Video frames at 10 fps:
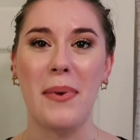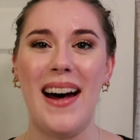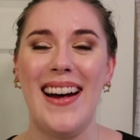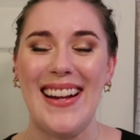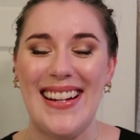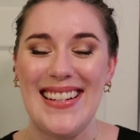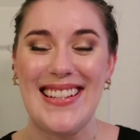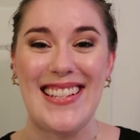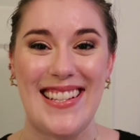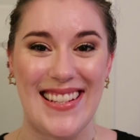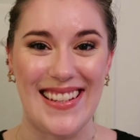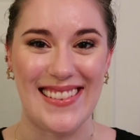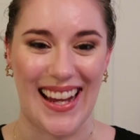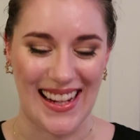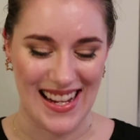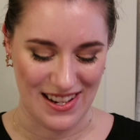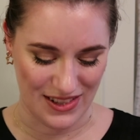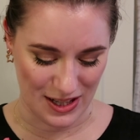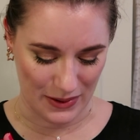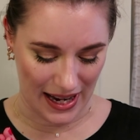but still getting
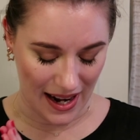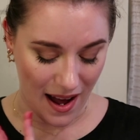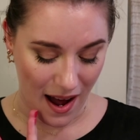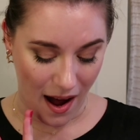used to it.